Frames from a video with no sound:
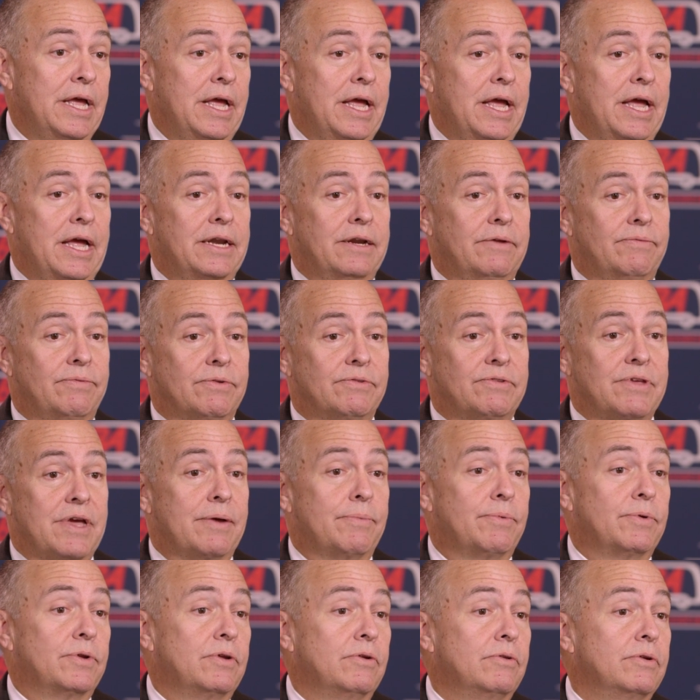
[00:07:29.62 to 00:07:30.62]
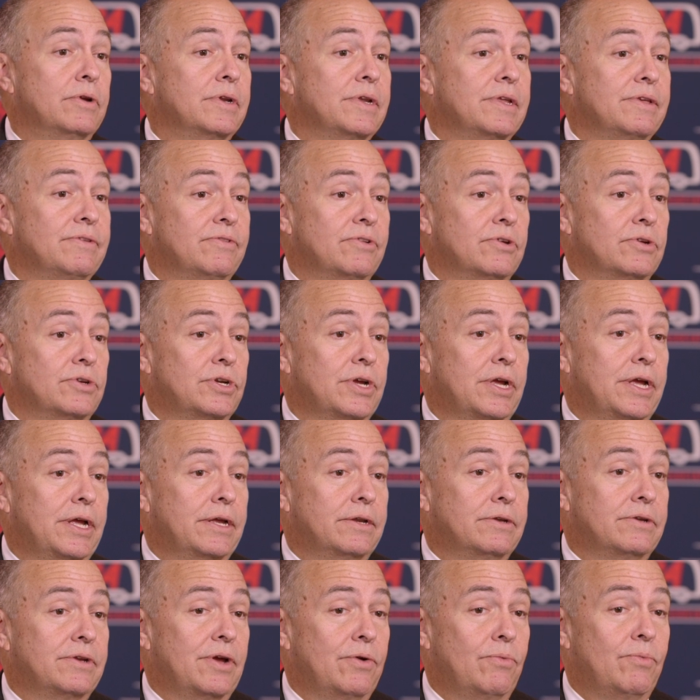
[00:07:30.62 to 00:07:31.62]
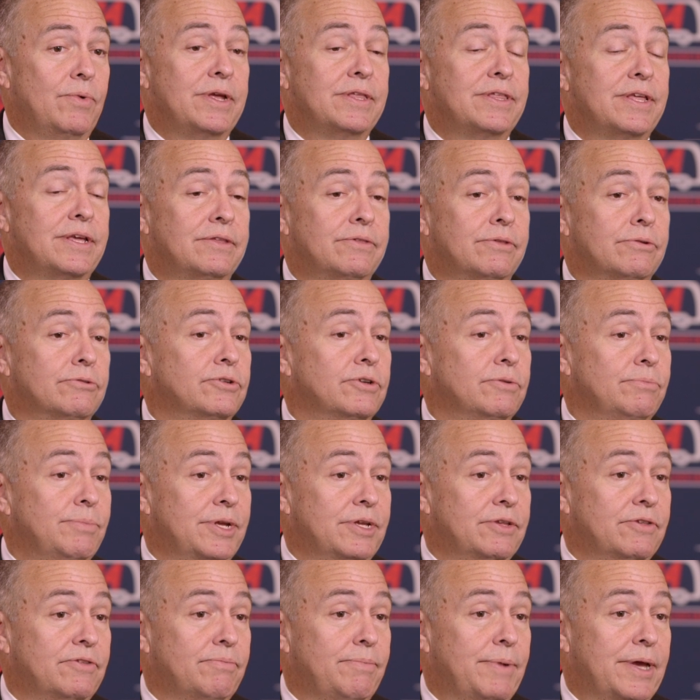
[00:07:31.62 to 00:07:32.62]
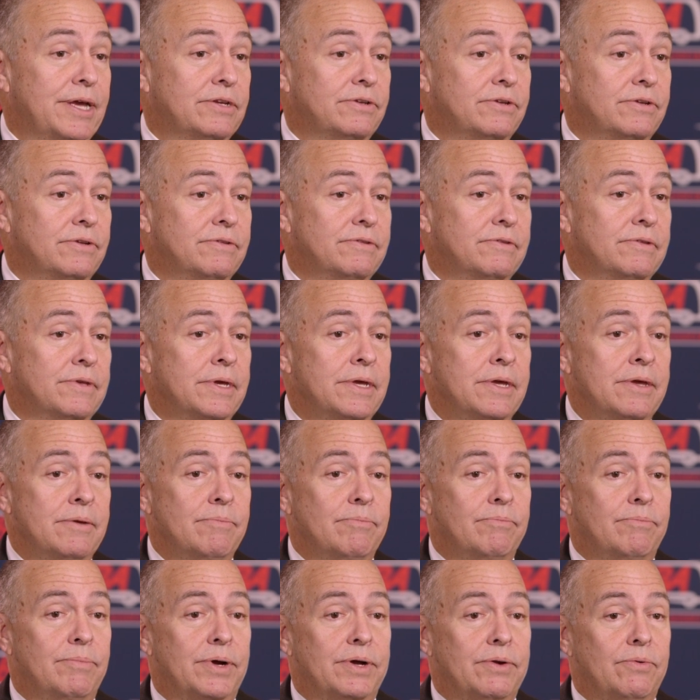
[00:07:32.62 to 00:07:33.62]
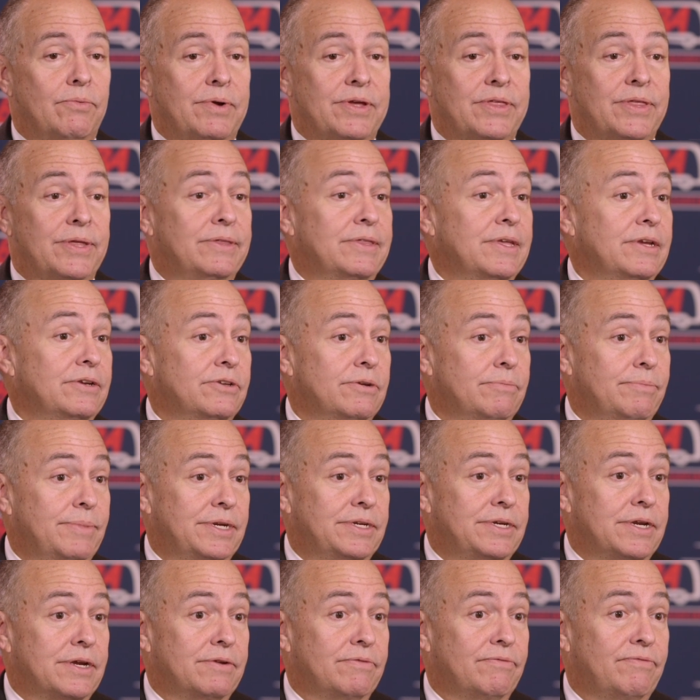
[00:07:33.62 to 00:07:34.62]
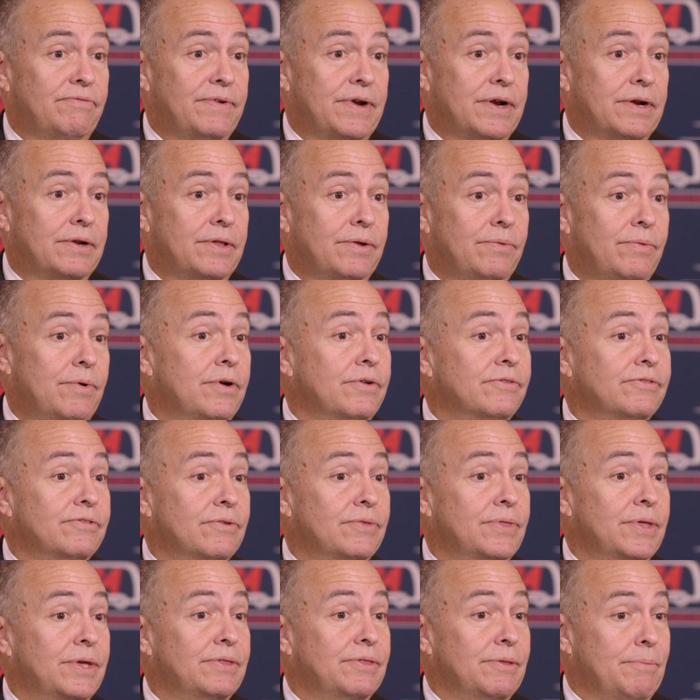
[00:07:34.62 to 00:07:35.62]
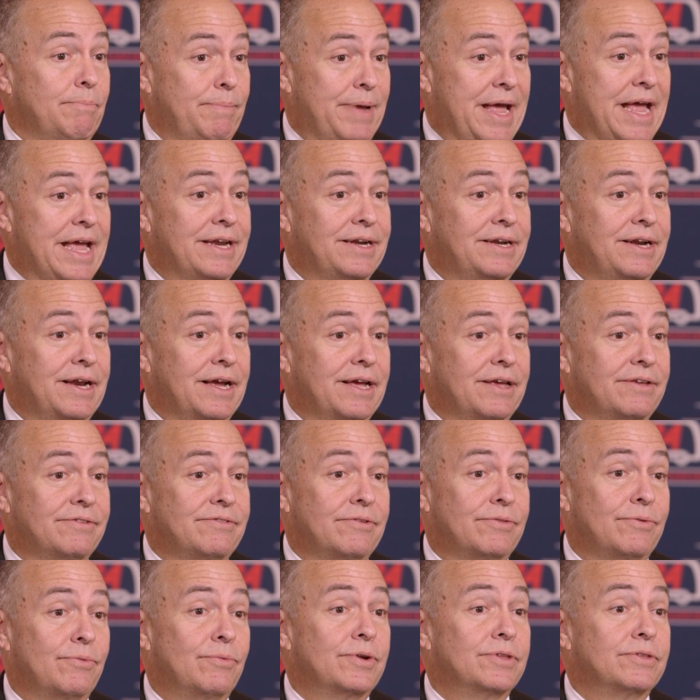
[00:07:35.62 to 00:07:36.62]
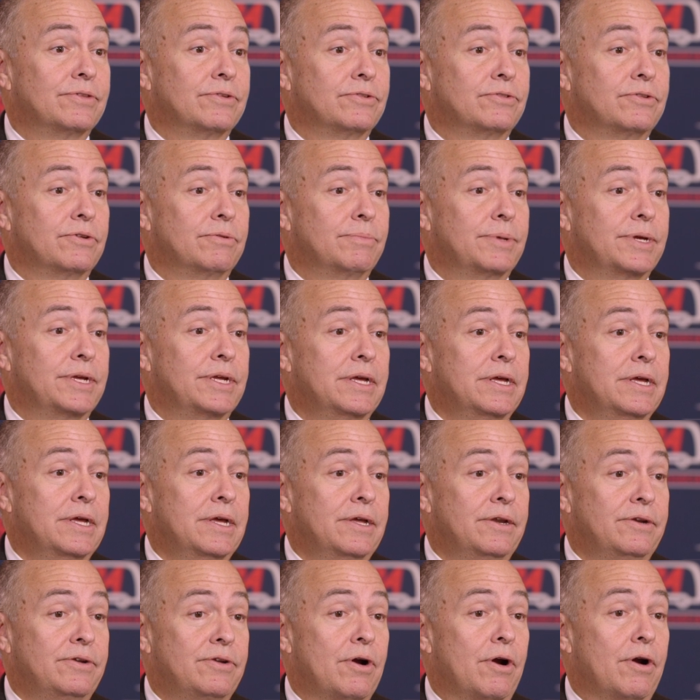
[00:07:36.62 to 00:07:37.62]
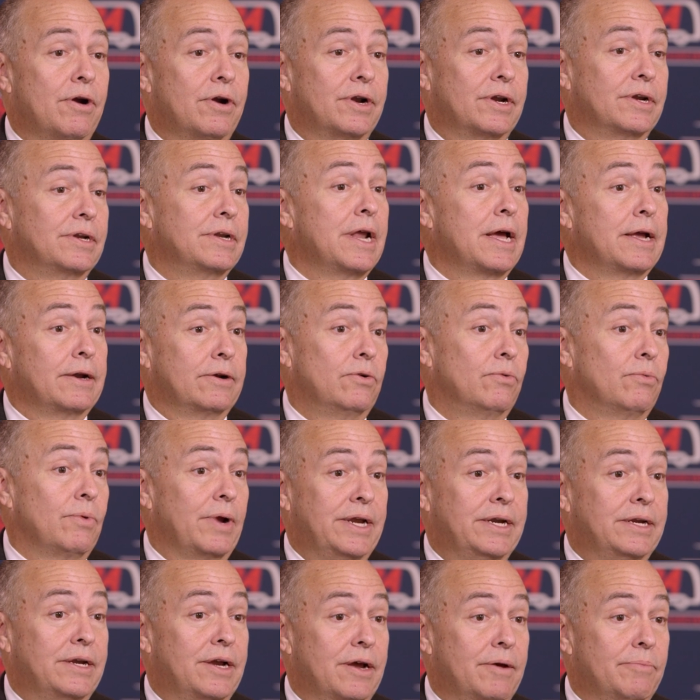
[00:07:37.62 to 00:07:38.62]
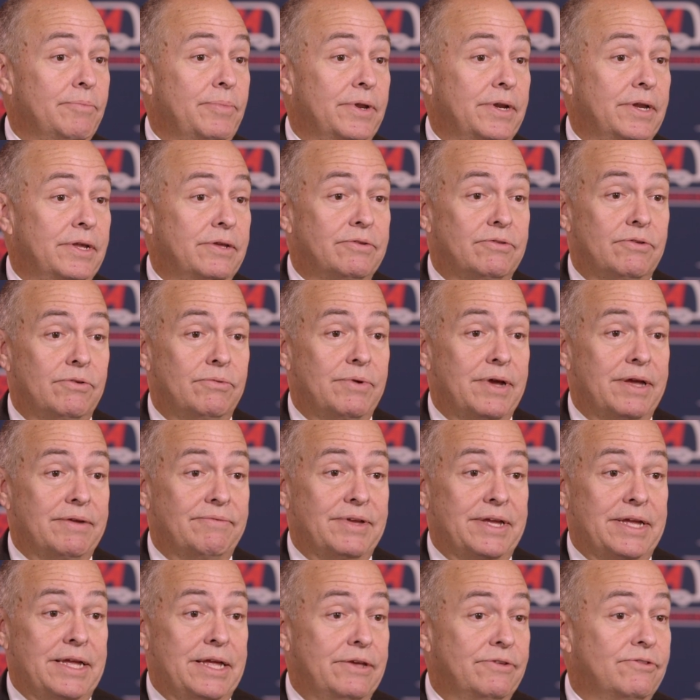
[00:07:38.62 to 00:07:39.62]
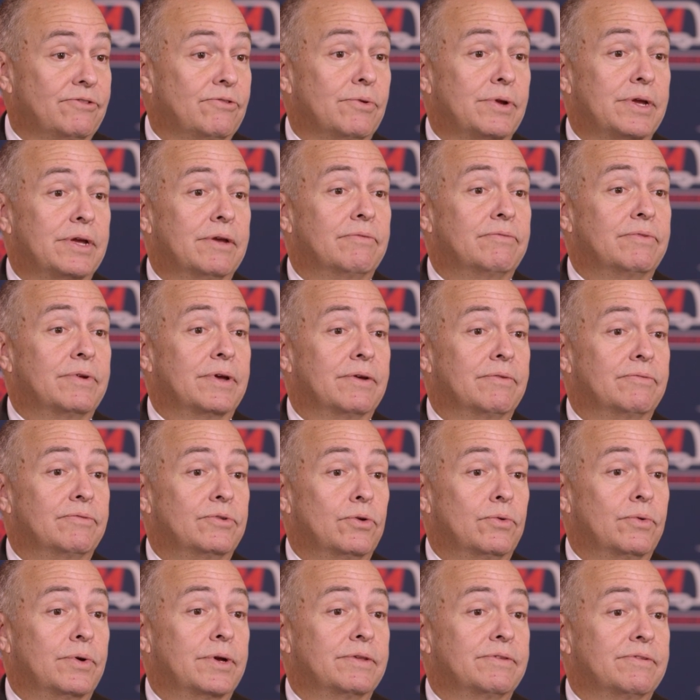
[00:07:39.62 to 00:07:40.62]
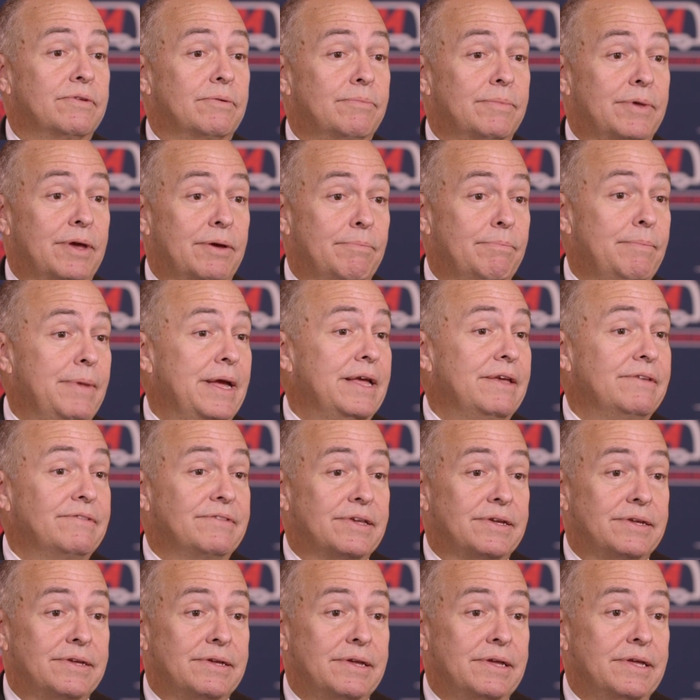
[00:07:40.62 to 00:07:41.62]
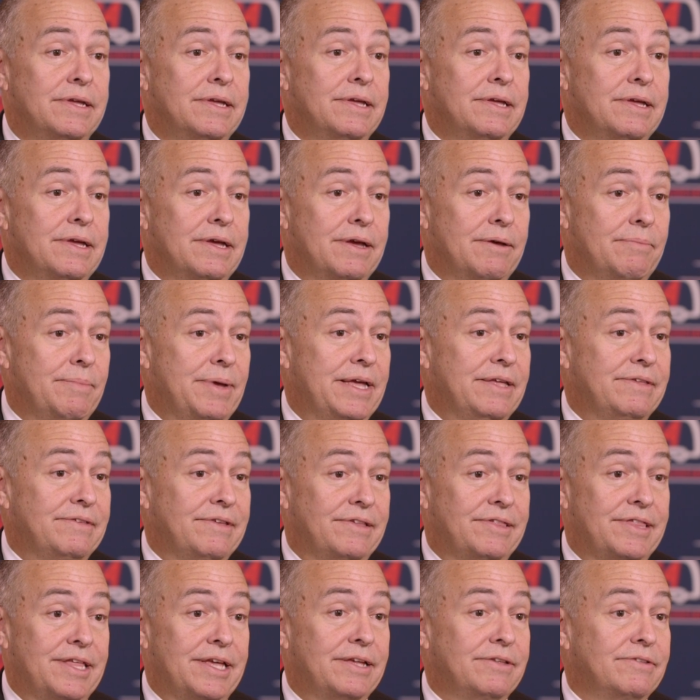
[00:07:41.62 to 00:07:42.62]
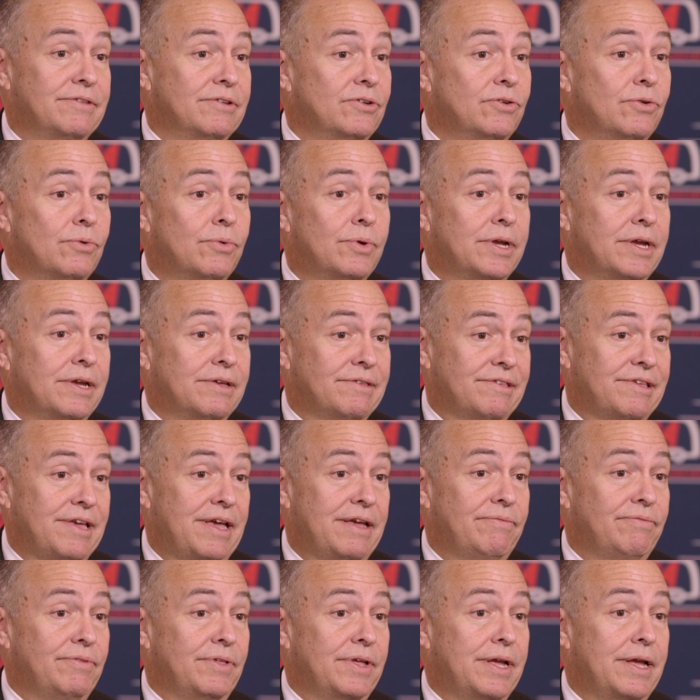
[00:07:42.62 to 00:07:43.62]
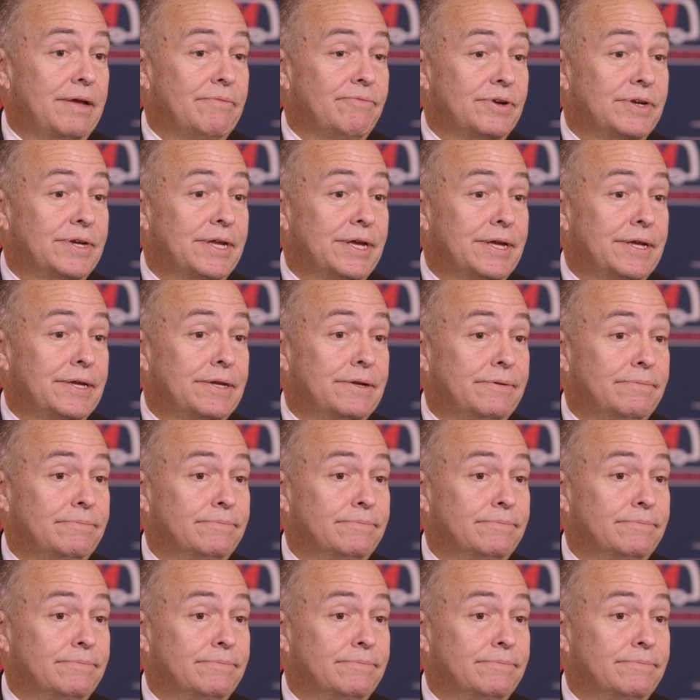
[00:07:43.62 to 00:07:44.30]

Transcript: and if there's opportunities to change. We think there should be inspections, but we think they should be done fairly. We also think the bad guys are the ones that should be targeted, not great companies who have a history of doing some amazing things and doing it safely every day.